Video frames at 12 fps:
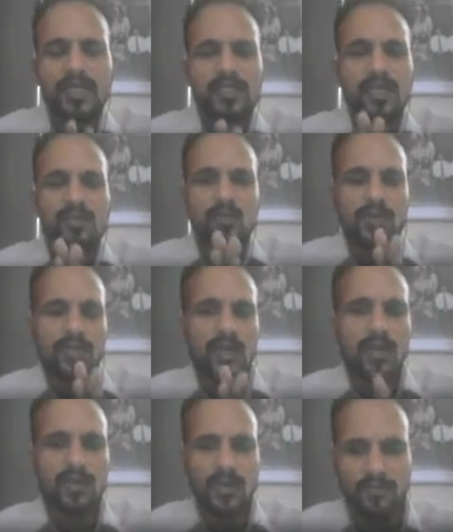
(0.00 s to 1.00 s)
That is
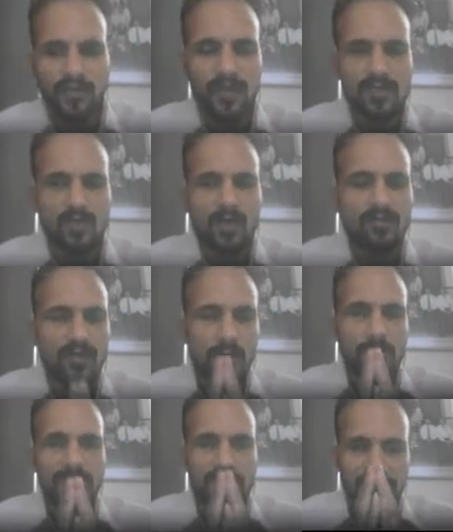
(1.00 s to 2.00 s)
actually the difference
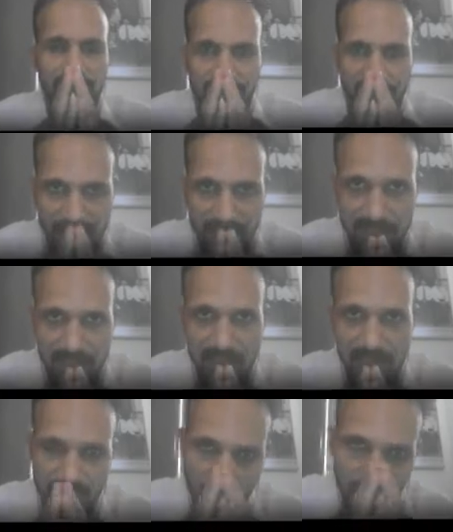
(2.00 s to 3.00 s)
of emitted
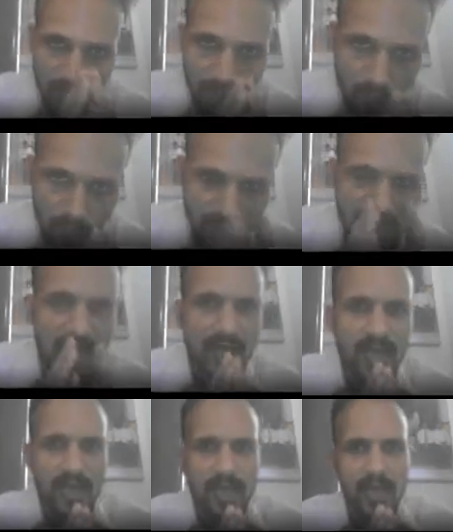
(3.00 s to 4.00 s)
radiations from the
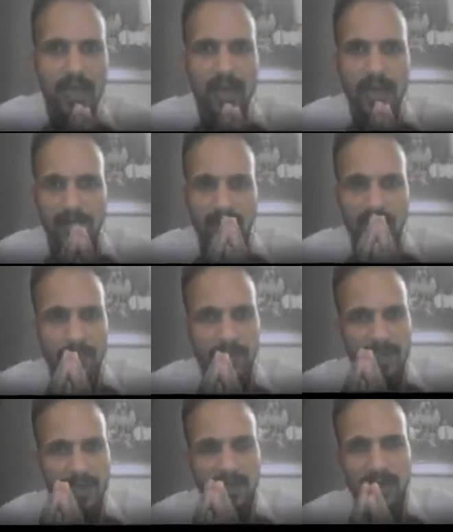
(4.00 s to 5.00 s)
body and
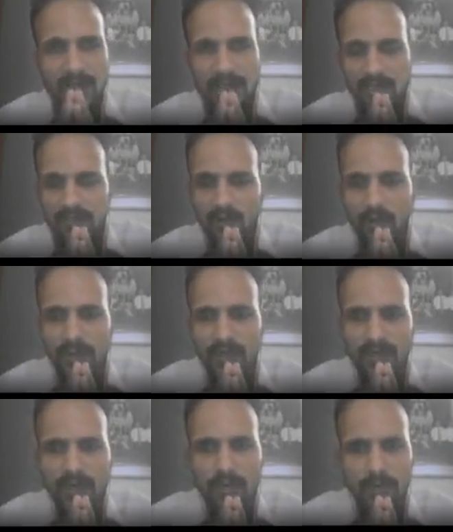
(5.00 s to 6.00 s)
emitted radiation from
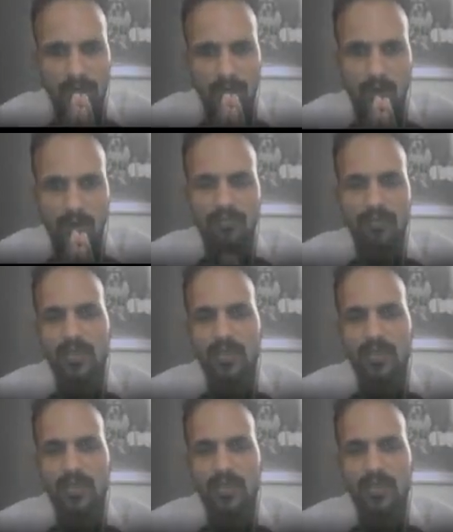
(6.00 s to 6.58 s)
the dead body.